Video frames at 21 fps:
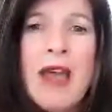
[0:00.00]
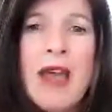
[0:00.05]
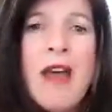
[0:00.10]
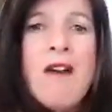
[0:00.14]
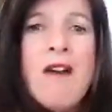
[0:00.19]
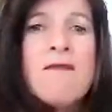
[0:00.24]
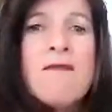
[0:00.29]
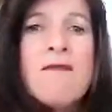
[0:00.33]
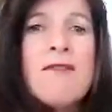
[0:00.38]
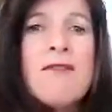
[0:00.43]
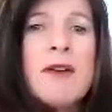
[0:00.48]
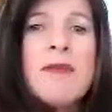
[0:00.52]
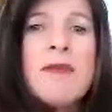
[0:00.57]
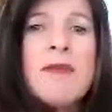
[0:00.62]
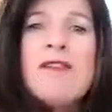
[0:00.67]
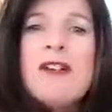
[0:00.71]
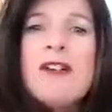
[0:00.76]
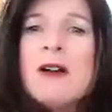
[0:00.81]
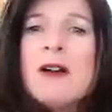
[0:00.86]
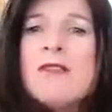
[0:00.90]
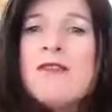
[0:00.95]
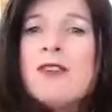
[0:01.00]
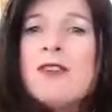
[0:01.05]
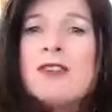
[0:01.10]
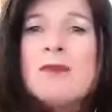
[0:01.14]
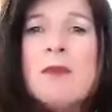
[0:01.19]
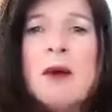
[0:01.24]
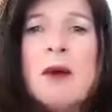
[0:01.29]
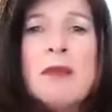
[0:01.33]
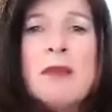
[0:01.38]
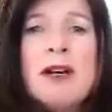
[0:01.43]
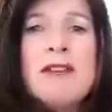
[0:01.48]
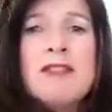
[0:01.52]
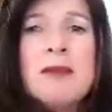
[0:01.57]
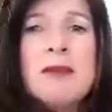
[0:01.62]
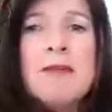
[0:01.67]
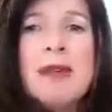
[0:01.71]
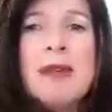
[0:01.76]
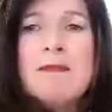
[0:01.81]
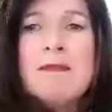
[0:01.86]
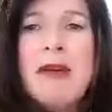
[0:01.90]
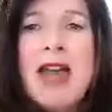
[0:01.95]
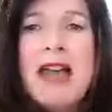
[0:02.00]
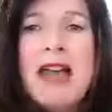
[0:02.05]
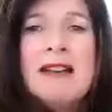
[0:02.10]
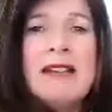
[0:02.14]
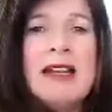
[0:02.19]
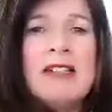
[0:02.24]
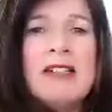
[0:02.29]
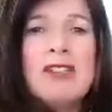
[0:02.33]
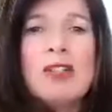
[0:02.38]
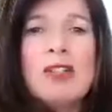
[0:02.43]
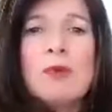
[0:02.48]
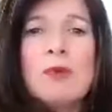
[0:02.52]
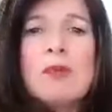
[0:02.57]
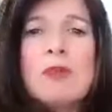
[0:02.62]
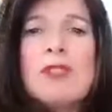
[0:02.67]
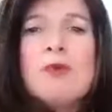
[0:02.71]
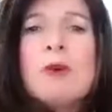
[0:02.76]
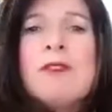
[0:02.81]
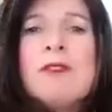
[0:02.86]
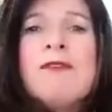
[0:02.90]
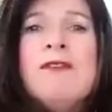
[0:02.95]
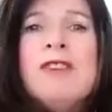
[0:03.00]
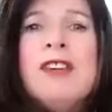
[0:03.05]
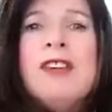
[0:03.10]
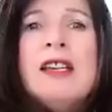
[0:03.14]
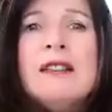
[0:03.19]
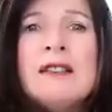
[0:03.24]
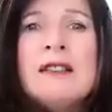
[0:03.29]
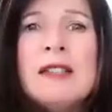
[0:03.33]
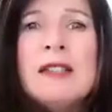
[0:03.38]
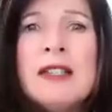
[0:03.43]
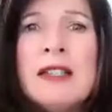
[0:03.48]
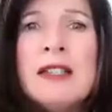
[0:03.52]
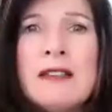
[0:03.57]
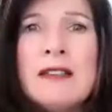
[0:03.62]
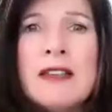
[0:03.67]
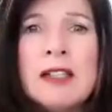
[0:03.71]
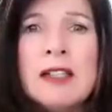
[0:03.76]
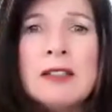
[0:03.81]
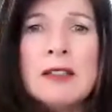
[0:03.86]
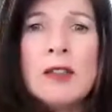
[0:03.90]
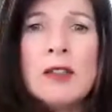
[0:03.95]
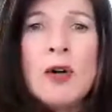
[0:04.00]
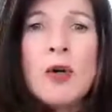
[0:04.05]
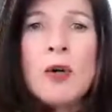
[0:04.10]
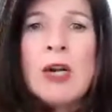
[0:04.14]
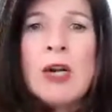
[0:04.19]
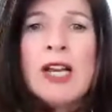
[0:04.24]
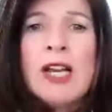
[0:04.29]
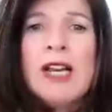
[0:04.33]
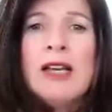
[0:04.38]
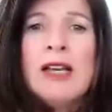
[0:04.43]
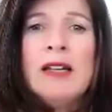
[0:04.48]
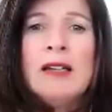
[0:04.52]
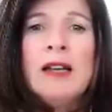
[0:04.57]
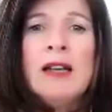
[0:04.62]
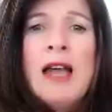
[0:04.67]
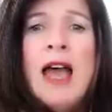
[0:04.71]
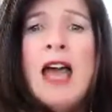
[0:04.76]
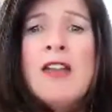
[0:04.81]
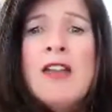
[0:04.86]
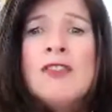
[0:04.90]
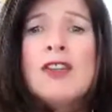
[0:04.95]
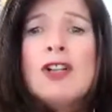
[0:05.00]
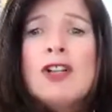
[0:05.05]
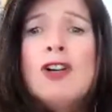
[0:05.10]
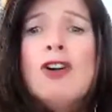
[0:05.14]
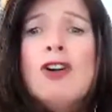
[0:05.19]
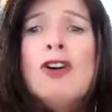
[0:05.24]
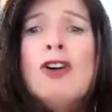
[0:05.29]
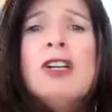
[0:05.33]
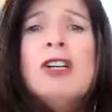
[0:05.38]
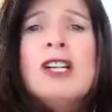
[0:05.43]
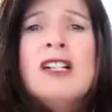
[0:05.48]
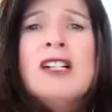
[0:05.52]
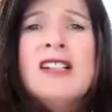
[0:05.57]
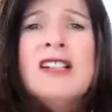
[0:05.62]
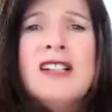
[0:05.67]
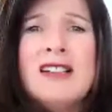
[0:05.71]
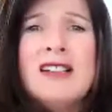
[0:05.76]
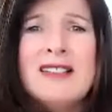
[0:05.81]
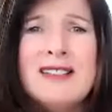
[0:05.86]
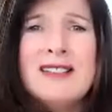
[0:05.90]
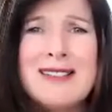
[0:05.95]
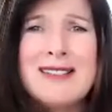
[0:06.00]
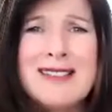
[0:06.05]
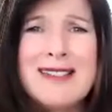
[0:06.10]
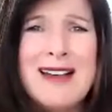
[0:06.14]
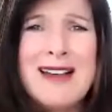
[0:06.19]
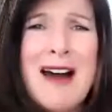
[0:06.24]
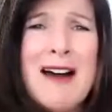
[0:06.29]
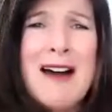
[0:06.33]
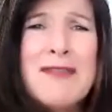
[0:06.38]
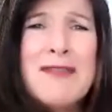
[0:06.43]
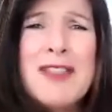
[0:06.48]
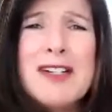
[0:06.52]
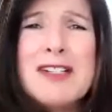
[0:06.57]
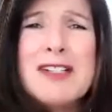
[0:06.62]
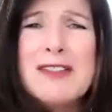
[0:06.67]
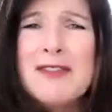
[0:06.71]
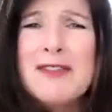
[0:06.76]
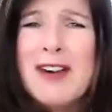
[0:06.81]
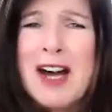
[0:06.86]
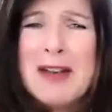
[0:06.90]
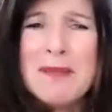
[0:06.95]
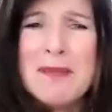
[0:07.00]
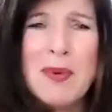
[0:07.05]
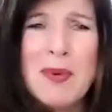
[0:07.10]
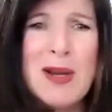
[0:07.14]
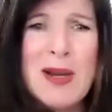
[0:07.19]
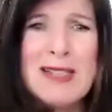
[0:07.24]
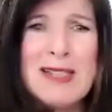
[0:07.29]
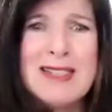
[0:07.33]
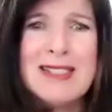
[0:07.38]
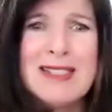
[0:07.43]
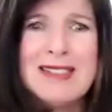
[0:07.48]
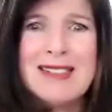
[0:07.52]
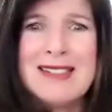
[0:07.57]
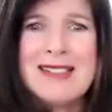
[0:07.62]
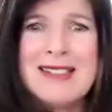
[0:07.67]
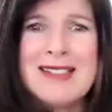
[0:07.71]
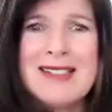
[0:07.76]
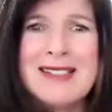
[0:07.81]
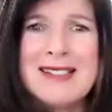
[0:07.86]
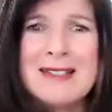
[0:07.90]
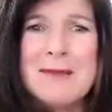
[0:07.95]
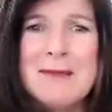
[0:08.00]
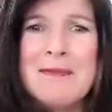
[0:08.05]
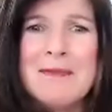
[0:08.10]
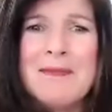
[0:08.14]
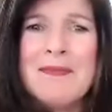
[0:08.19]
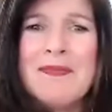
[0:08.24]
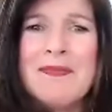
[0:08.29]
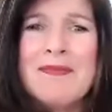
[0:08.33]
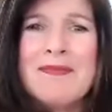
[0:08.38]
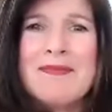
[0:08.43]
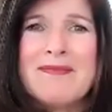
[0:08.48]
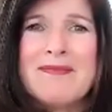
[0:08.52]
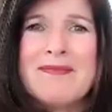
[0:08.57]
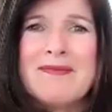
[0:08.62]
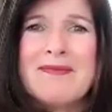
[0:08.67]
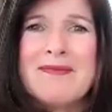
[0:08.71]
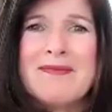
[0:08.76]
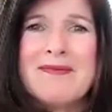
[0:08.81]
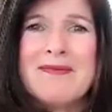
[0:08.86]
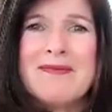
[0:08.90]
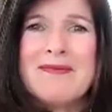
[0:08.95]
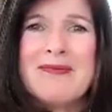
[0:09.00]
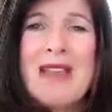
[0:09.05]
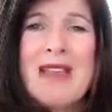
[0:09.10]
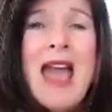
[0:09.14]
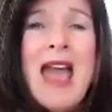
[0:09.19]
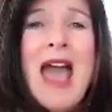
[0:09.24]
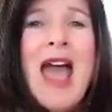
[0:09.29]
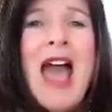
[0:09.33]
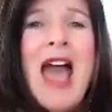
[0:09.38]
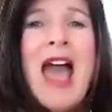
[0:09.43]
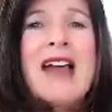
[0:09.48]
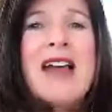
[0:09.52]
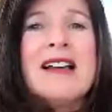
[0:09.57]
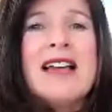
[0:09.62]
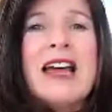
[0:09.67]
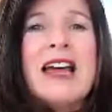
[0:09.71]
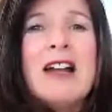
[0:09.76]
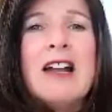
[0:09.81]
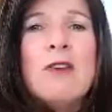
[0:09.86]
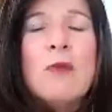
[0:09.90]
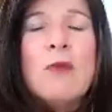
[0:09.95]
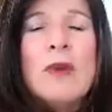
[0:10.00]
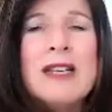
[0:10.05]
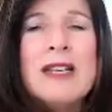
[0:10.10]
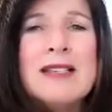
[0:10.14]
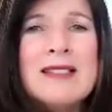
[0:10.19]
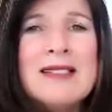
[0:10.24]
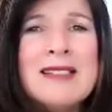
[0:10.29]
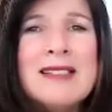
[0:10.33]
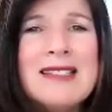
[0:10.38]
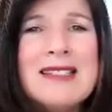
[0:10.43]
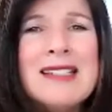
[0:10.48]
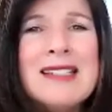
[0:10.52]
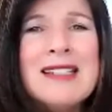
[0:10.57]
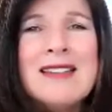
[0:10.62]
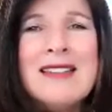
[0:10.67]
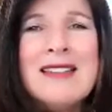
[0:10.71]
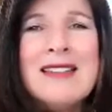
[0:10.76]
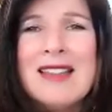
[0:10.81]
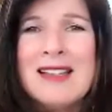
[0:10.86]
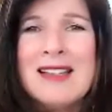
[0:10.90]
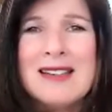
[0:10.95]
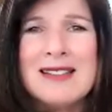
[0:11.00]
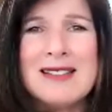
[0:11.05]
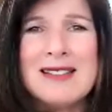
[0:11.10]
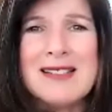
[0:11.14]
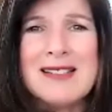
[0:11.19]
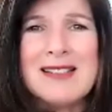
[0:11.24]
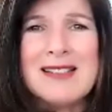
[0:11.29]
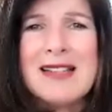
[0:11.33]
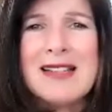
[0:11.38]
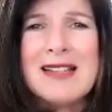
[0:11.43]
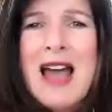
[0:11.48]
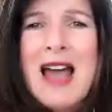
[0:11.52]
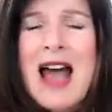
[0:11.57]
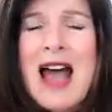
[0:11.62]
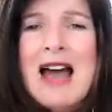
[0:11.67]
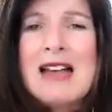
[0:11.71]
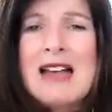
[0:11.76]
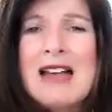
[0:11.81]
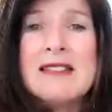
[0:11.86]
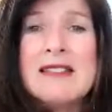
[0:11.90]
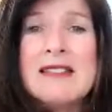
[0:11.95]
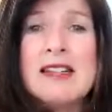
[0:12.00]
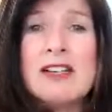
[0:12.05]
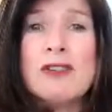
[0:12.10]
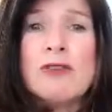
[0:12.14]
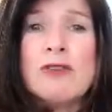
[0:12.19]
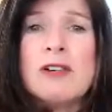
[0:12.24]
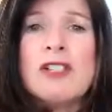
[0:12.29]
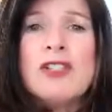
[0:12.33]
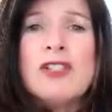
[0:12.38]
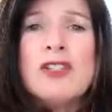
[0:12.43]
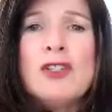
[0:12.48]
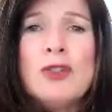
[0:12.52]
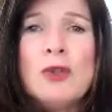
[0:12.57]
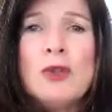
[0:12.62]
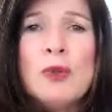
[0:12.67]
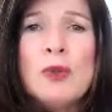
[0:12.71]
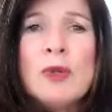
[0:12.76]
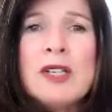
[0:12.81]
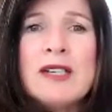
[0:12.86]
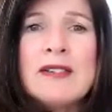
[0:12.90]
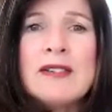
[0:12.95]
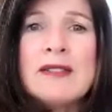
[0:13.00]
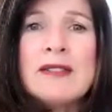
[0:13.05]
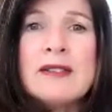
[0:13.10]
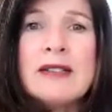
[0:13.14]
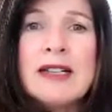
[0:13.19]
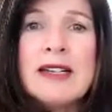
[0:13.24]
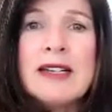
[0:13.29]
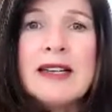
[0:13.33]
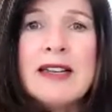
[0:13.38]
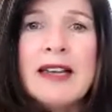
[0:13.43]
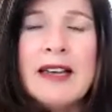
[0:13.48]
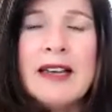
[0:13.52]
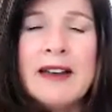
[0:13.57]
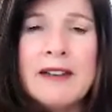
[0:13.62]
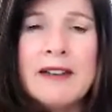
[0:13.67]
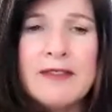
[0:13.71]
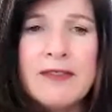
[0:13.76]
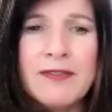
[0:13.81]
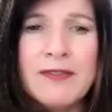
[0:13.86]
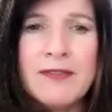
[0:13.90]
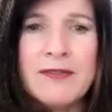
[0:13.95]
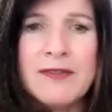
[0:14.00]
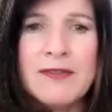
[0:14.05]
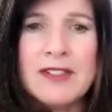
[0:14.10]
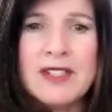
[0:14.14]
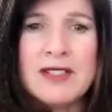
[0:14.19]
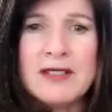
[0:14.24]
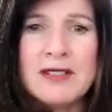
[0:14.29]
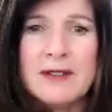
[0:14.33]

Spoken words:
From the very first moment of the Big Bang, nature was revealing the glory, the goodness of the divine presence. And can we see this as a gratuitous gift?